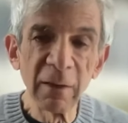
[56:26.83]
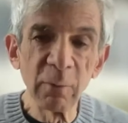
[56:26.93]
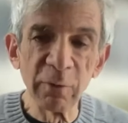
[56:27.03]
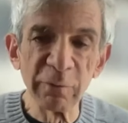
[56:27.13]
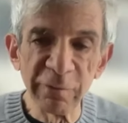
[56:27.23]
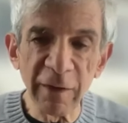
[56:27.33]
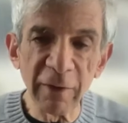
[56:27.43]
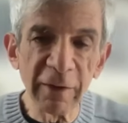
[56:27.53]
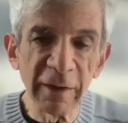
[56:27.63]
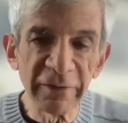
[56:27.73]
We're
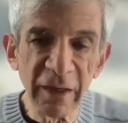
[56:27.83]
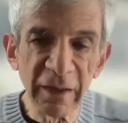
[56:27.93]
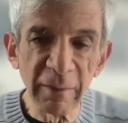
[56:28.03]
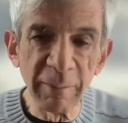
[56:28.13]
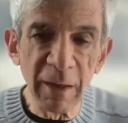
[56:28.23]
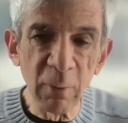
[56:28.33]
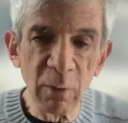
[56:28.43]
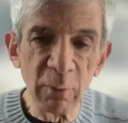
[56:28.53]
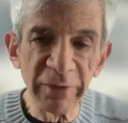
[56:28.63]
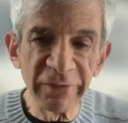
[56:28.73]
very excited by
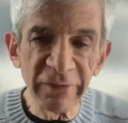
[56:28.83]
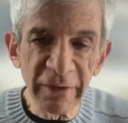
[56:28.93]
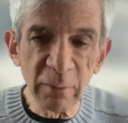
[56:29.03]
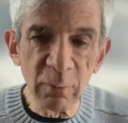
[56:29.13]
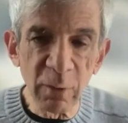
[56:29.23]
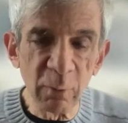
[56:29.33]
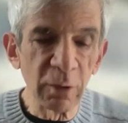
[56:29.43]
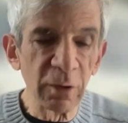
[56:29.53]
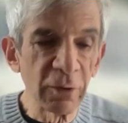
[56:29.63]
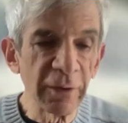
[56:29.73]
what we see and what
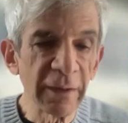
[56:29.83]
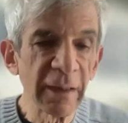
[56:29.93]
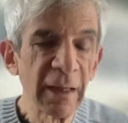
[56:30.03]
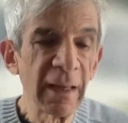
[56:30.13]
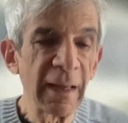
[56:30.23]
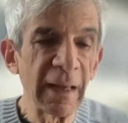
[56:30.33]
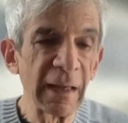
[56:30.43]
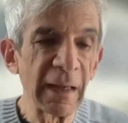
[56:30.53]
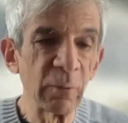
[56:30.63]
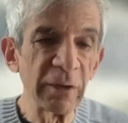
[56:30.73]
we're learning.
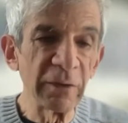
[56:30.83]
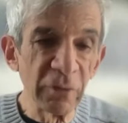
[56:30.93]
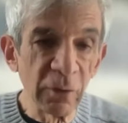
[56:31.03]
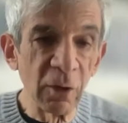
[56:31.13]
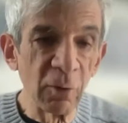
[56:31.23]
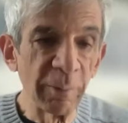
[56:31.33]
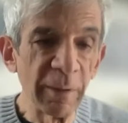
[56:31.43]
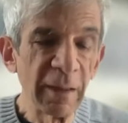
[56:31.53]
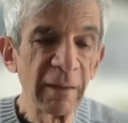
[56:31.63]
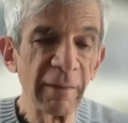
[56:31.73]
And we do hope
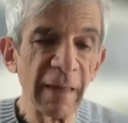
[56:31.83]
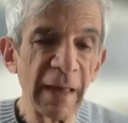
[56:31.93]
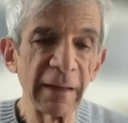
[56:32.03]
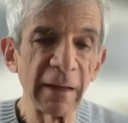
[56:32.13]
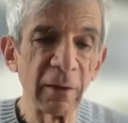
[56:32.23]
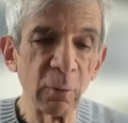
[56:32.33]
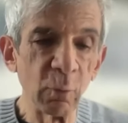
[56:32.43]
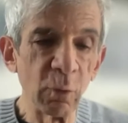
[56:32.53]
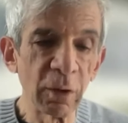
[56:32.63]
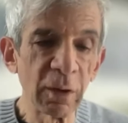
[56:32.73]
that our
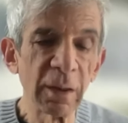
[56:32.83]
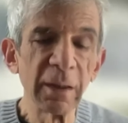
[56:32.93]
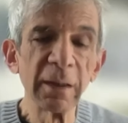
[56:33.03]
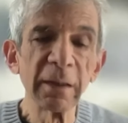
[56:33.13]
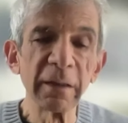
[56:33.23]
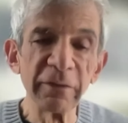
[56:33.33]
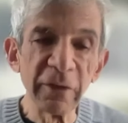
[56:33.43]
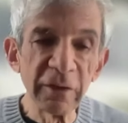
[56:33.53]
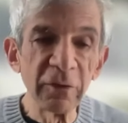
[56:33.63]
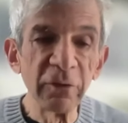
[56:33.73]
work
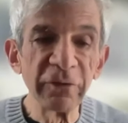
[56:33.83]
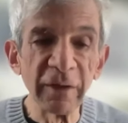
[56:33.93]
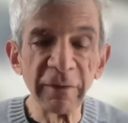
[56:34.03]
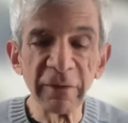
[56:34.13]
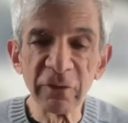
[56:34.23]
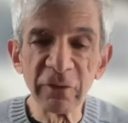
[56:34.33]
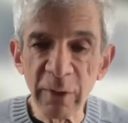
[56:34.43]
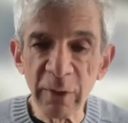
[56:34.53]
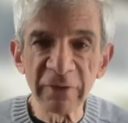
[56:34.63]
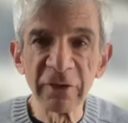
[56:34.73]
continues in this
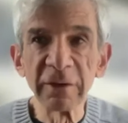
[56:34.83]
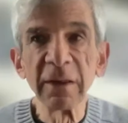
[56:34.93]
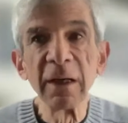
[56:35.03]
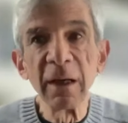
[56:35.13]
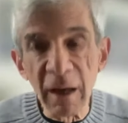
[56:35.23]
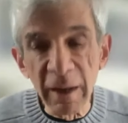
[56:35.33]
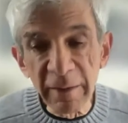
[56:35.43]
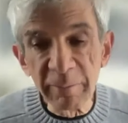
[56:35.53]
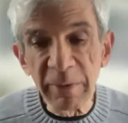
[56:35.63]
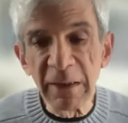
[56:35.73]
direction
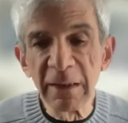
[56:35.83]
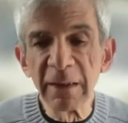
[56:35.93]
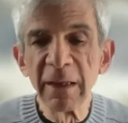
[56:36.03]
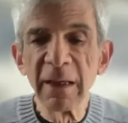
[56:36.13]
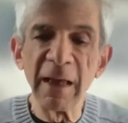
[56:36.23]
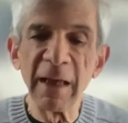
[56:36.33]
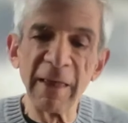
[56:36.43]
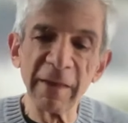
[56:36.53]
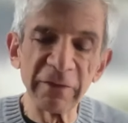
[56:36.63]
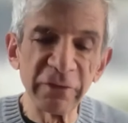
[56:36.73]
unimpeded
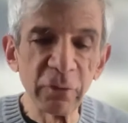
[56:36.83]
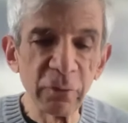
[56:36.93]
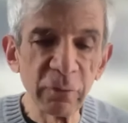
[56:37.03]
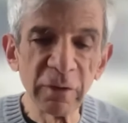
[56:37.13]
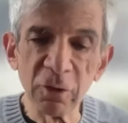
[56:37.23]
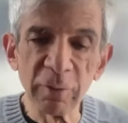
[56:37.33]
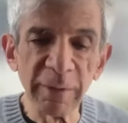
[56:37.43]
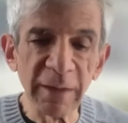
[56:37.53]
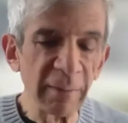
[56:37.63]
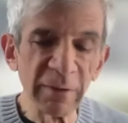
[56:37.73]
and that soon you'll
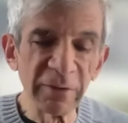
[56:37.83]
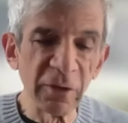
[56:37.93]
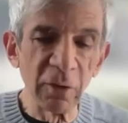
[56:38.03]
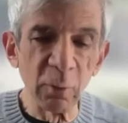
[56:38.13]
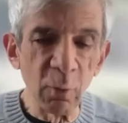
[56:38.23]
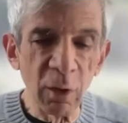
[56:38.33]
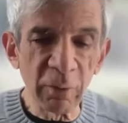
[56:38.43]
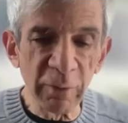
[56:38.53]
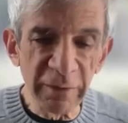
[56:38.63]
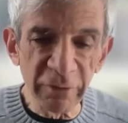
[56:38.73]
be able to go to
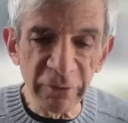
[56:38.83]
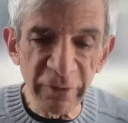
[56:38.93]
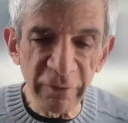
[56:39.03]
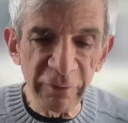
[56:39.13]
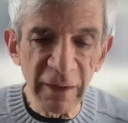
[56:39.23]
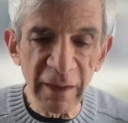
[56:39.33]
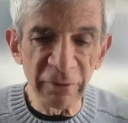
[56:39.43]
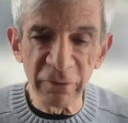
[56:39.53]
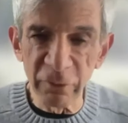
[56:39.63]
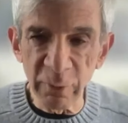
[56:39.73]
Walgreens or
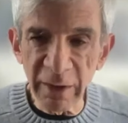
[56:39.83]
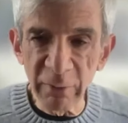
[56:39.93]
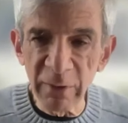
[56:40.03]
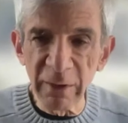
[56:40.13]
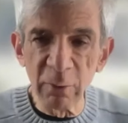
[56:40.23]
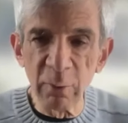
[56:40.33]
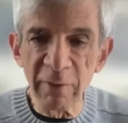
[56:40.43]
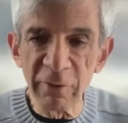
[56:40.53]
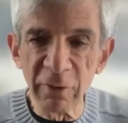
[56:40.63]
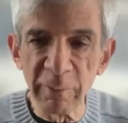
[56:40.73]
CVS or Duane Reade or
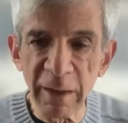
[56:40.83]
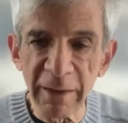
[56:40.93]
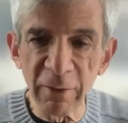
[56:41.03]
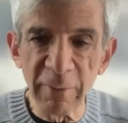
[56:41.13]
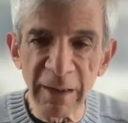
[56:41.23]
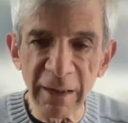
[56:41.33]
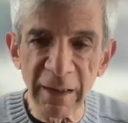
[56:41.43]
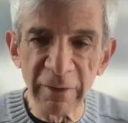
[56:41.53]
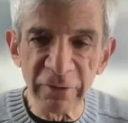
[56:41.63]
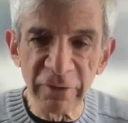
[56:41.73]
wherever you buy your
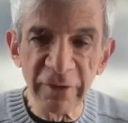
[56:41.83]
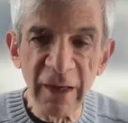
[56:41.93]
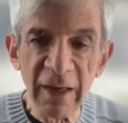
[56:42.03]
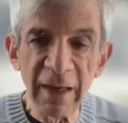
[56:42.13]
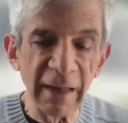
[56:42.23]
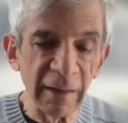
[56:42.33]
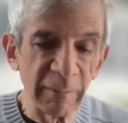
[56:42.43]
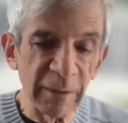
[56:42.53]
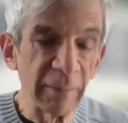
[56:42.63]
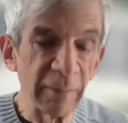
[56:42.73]
medications
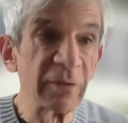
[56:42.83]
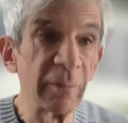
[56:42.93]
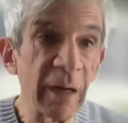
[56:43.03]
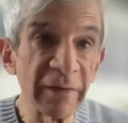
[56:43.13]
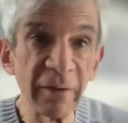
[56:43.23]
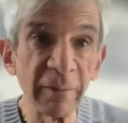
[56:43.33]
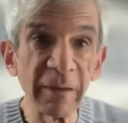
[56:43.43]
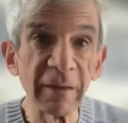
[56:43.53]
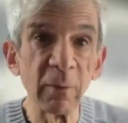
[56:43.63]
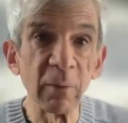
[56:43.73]
and be able to buy
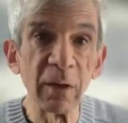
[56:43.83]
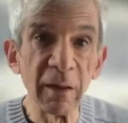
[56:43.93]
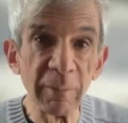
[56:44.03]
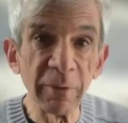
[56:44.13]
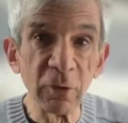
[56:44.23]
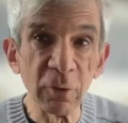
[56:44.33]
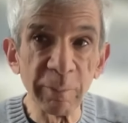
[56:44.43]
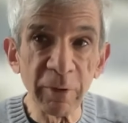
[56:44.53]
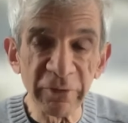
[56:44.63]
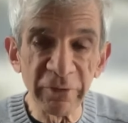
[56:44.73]
something that will help your
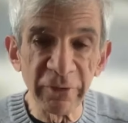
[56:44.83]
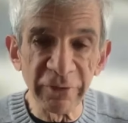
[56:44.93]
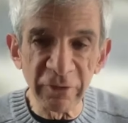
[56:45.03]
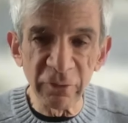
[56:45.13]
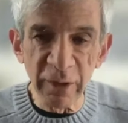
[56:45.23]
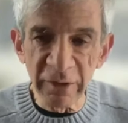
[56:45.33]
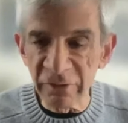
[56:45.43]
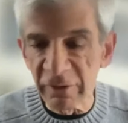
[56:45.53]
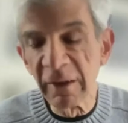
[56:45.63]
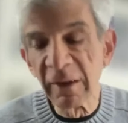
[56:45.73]
personal
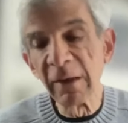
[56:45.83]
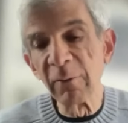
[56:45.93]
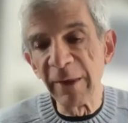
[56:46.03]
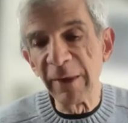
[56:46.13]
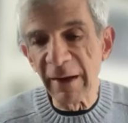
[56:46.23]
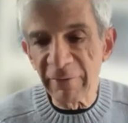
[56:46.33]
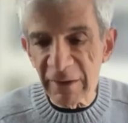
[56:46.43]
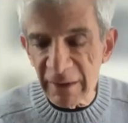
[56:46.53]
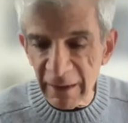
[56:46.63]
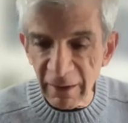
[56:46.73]
situation without
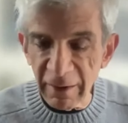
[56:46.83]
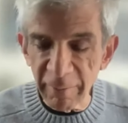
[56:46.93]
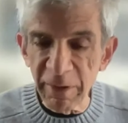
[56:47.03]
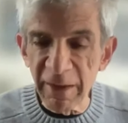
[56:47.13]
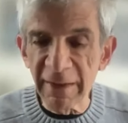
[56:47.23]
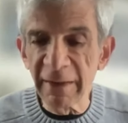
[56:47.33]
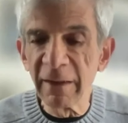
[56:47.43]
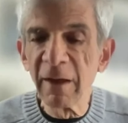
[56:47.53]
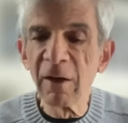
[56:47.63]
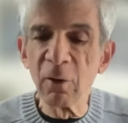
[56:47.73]
having to get on a
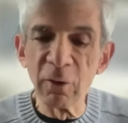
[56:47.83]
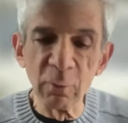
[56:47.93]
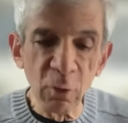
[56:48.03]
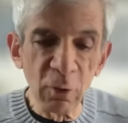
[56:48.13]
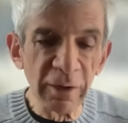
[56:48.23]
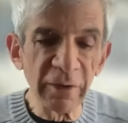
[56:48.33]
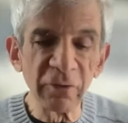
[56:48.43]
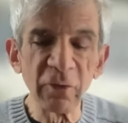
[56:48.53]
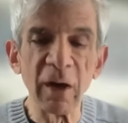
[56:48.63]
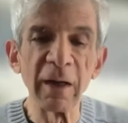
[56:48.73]
plane or enroll in a
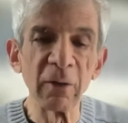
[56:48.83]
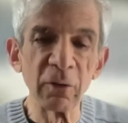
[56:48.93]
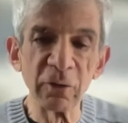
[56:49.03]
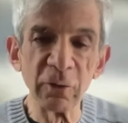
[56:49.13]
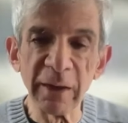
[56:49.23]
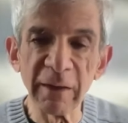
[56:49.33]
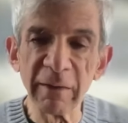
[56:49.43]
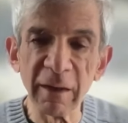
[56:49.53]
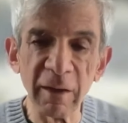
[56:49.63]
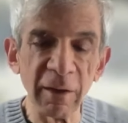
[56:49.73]
trial or do
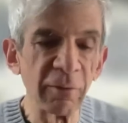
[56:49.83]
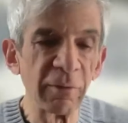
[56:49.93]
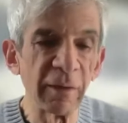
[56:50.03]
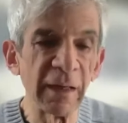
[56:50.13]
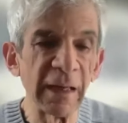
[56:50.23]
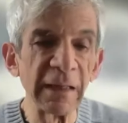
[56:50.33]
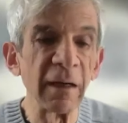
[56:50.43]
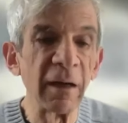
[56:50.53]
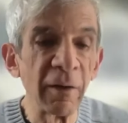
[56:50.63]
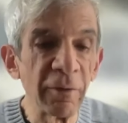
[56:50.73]
anything other than
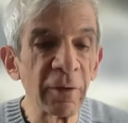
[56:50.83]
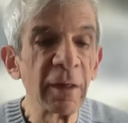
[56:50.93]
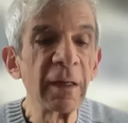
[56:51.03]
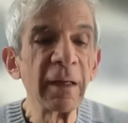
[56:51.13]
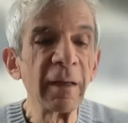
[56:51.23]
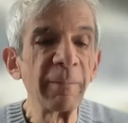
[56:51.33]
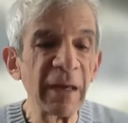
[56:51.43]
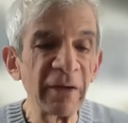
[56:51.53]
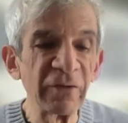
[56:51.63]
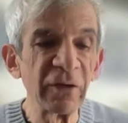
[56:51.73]
any other
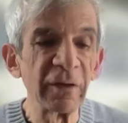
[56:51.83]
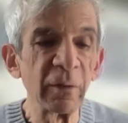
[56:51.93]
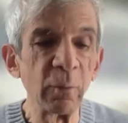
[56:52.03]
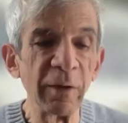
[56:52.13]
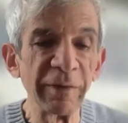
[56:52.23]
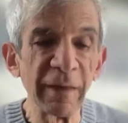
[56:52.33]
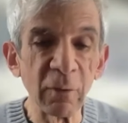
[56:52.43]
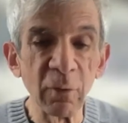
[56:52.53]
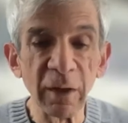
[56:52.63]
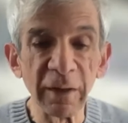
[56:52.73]
patient with a
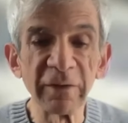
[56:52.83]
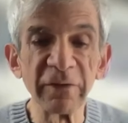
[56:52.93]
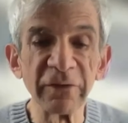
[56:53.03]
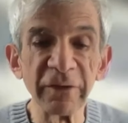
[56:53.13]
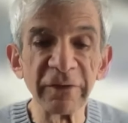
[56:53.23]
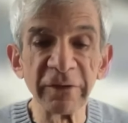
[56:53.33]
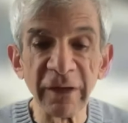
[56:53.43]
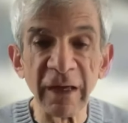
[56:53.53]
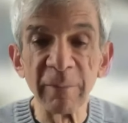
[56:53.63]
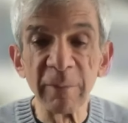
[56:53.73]
chronic disease
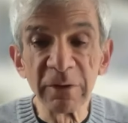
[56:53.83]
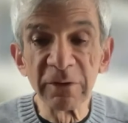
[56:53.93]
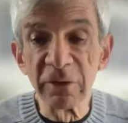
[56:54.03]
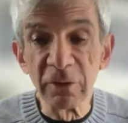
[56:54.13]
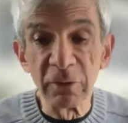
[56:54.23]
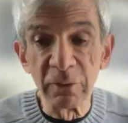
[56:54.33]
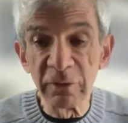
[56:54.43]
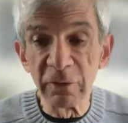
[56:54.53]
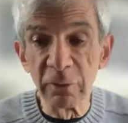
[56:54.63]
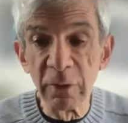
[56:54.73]
is able to do
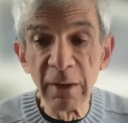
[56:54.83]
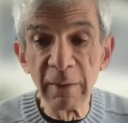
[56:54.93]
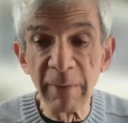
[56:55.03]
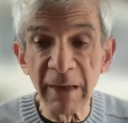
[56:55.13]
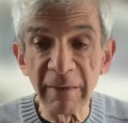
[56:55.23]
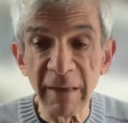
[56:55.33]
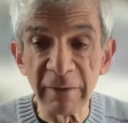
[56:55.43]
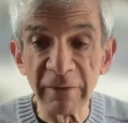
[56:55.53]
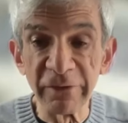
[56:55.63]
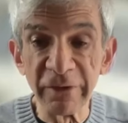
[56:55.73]
to make
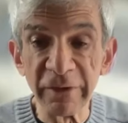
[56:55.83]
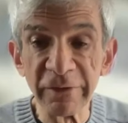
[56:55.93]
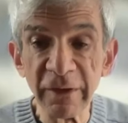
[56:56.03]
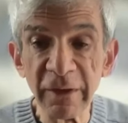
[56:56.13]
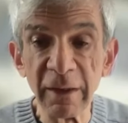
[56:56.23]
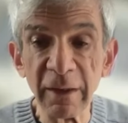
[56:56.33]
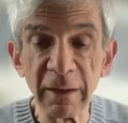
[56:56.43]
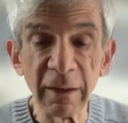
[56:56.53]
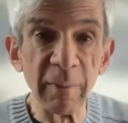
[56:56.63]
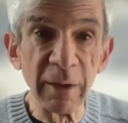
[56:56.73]
that disease
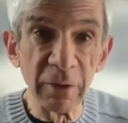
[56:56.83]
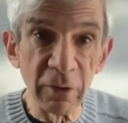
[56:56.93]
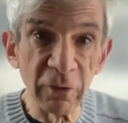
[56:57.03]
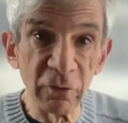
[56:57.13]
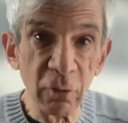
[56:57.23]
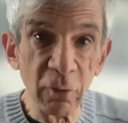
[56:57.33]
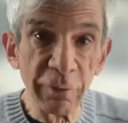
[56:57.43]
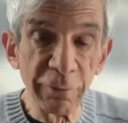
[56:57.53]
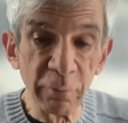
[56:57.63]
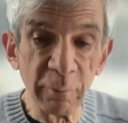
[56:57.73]
uh, come under control
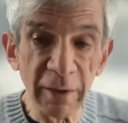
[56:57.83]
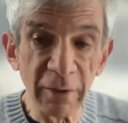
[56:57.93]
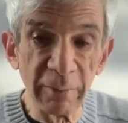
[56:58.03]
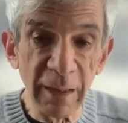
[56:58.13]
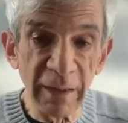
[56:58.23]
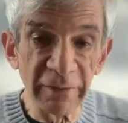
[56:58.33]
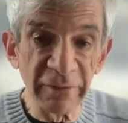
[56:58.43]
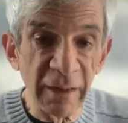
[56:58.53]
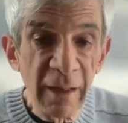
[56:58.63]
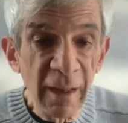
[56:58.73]
through modern medicine.